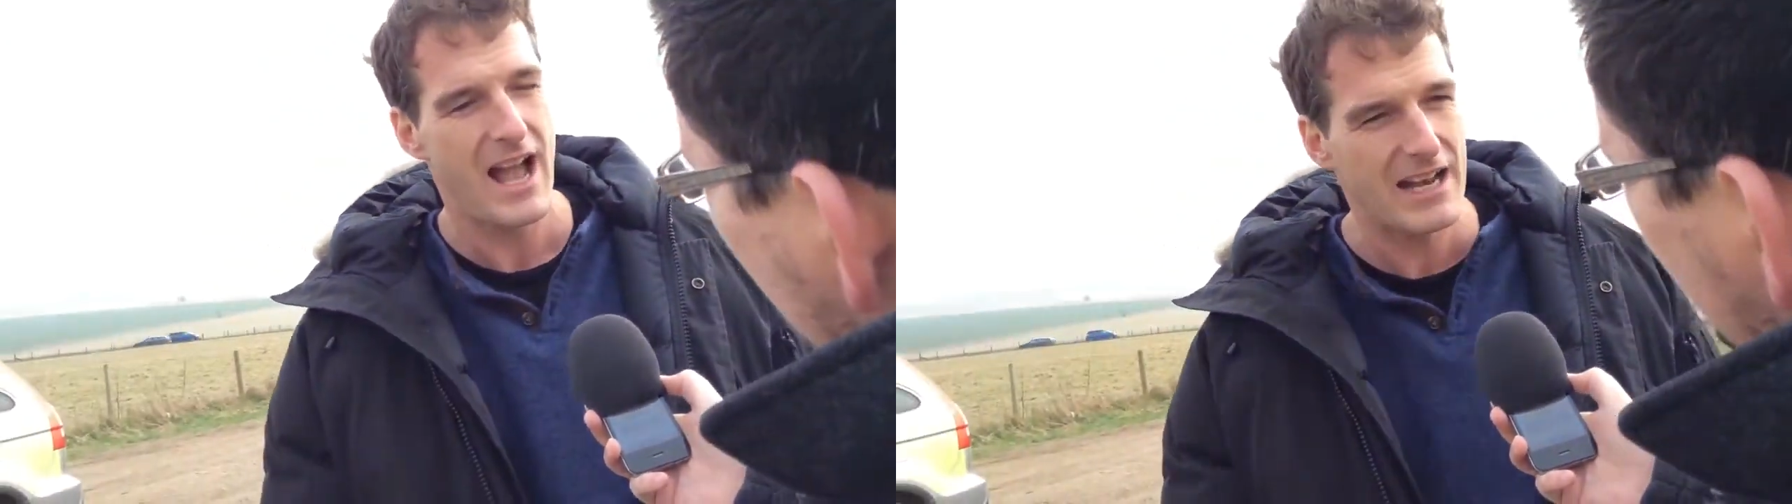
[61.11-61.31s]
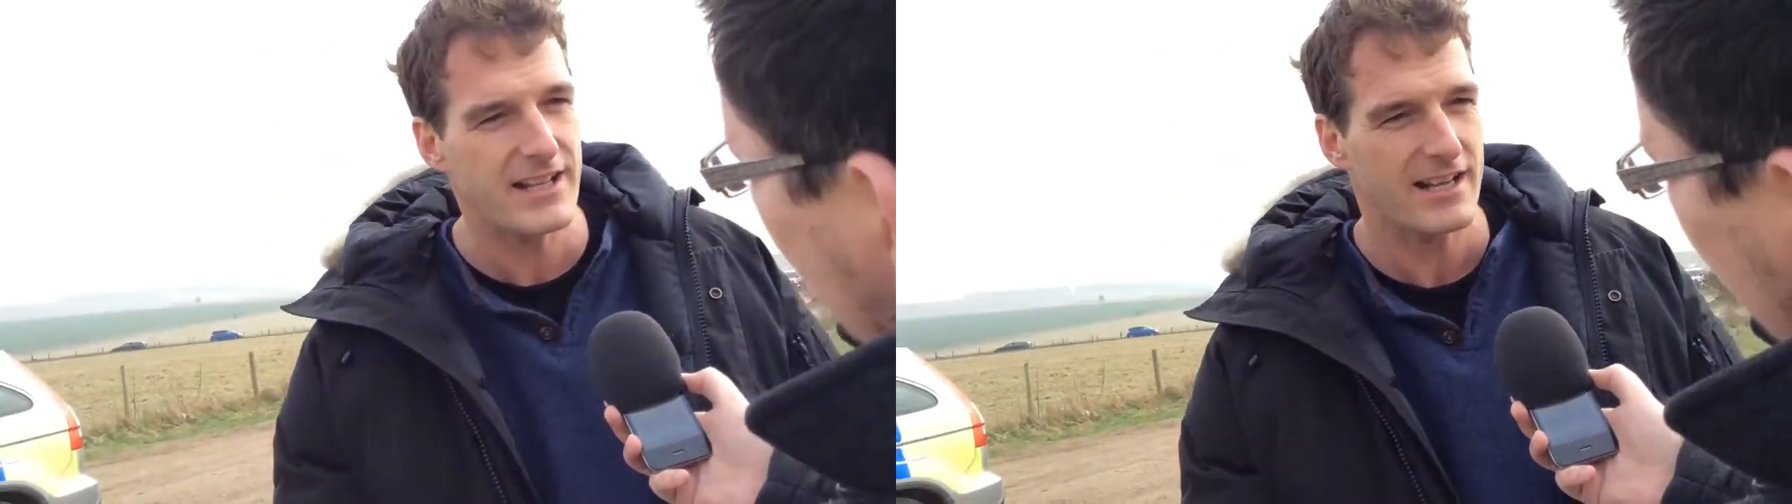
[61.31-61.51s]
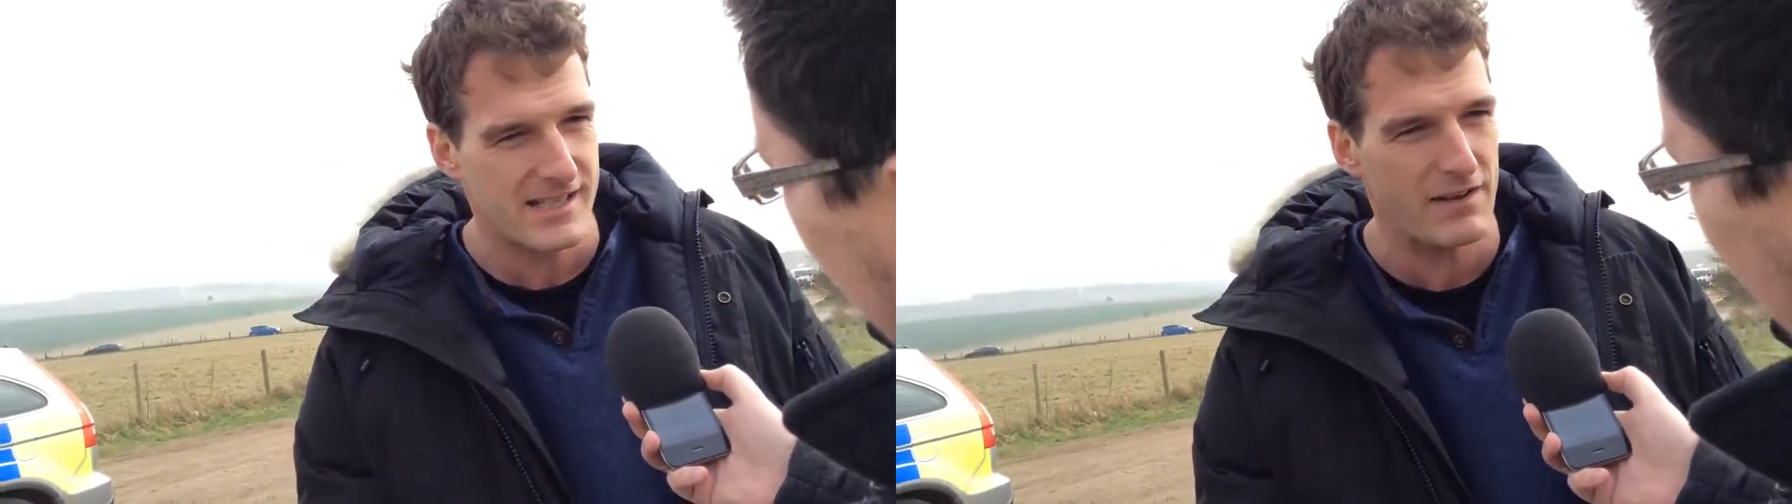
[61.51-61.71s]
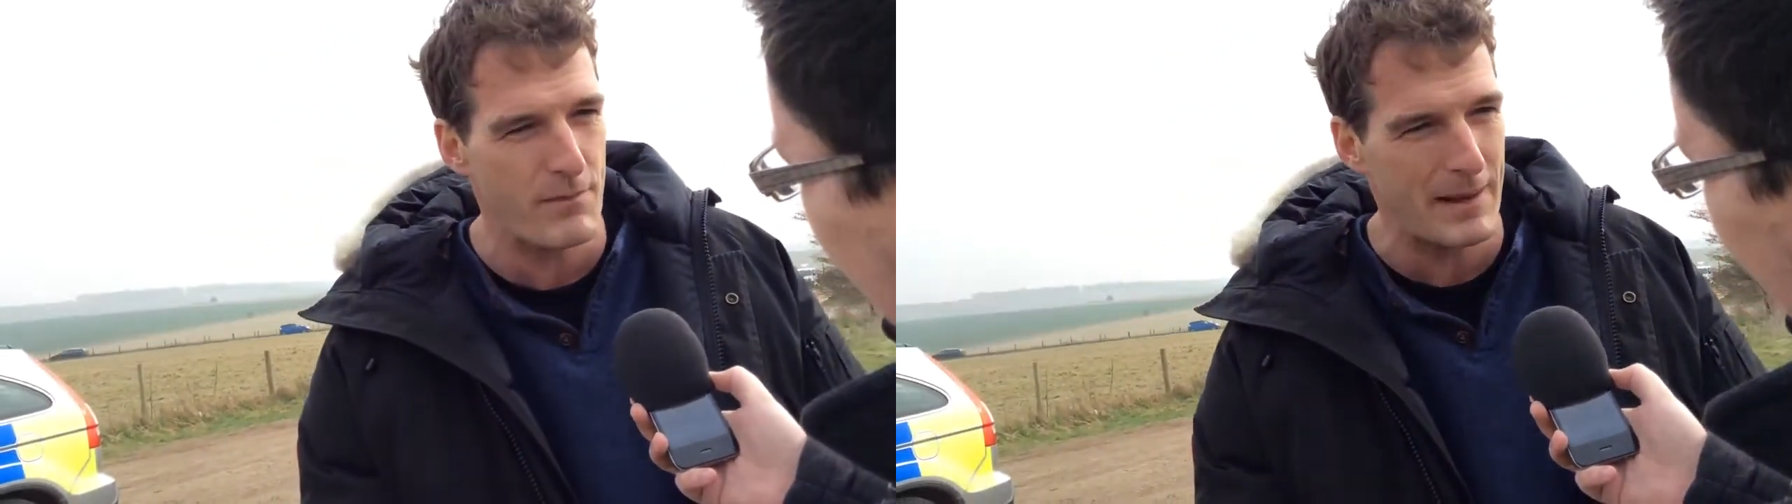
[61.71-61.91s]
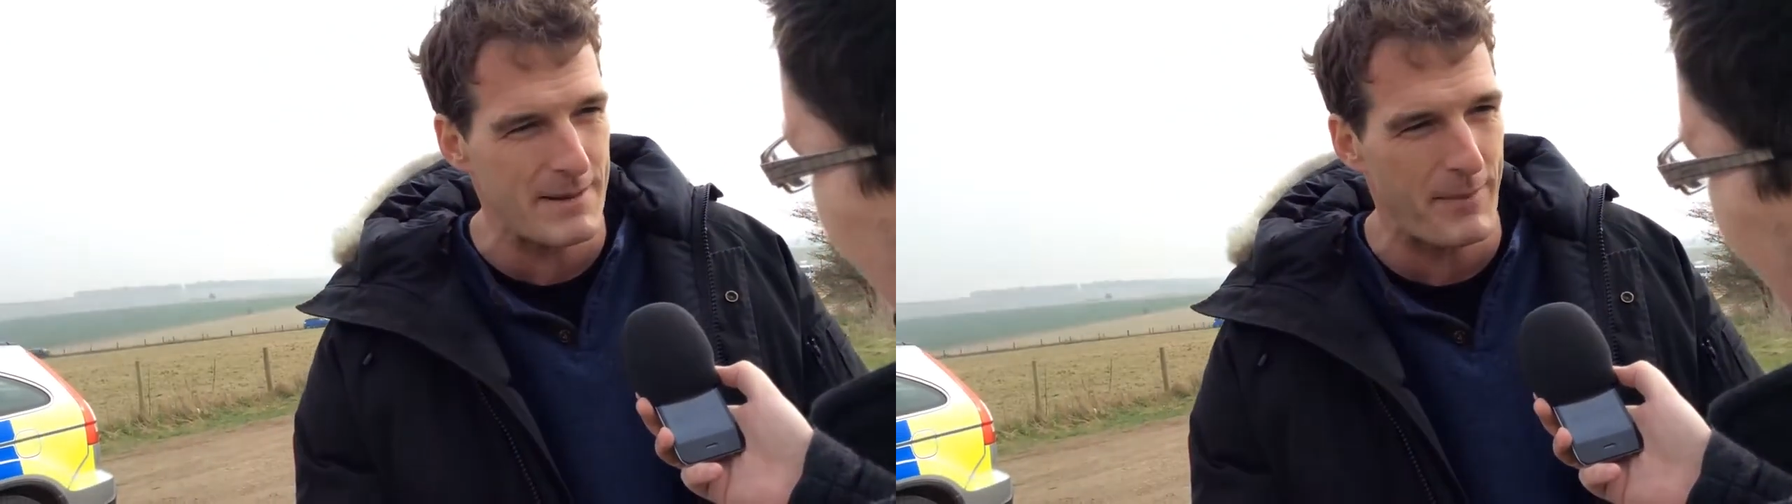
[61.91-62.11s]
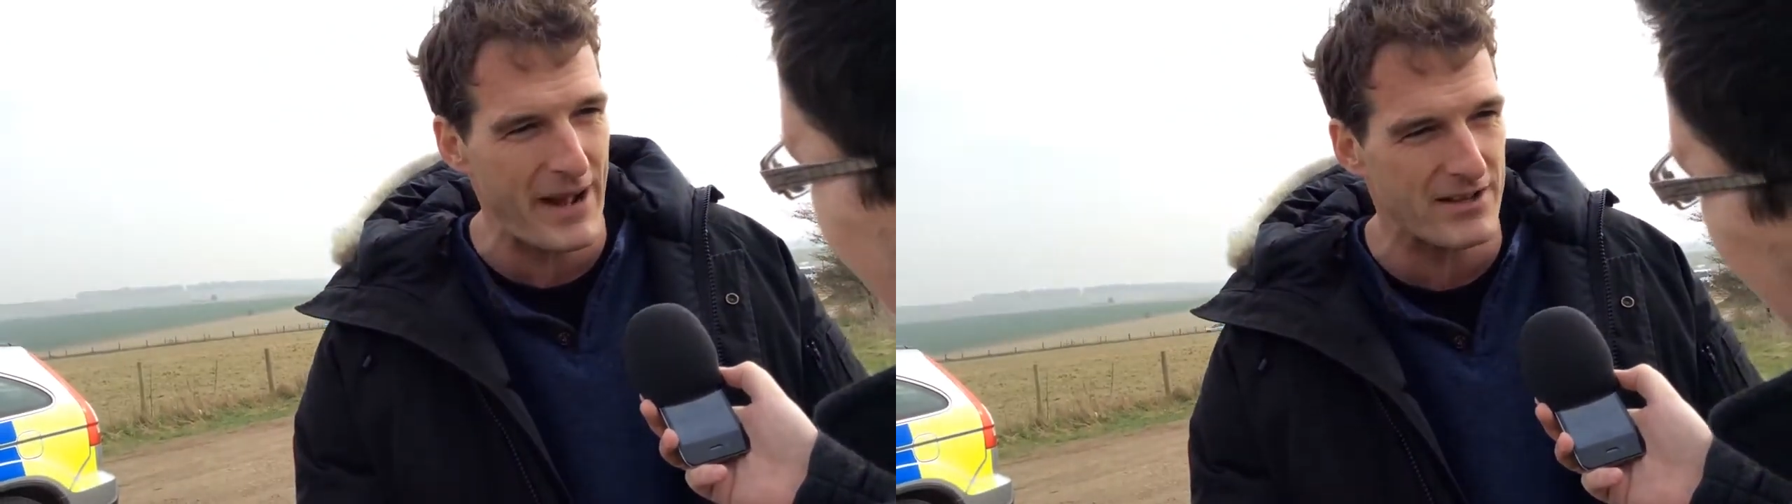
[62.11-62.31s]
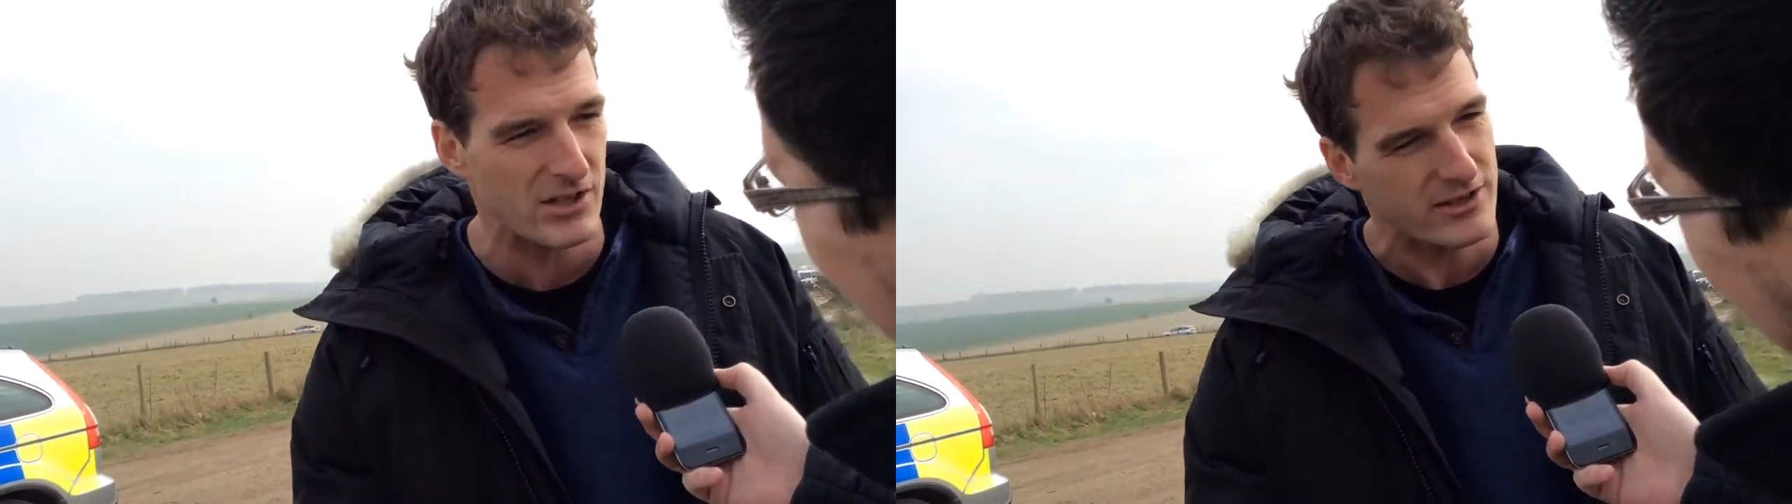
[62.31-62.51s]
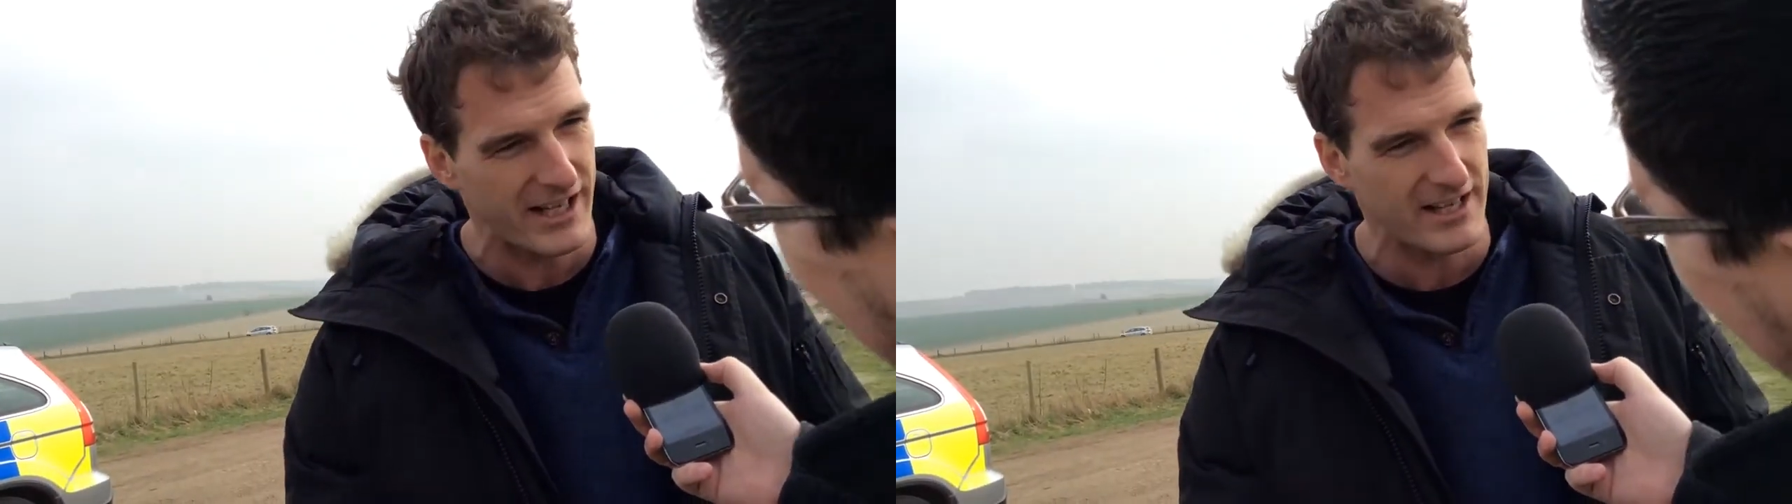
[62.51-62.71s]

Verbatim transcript: And you get to save a billion pounds not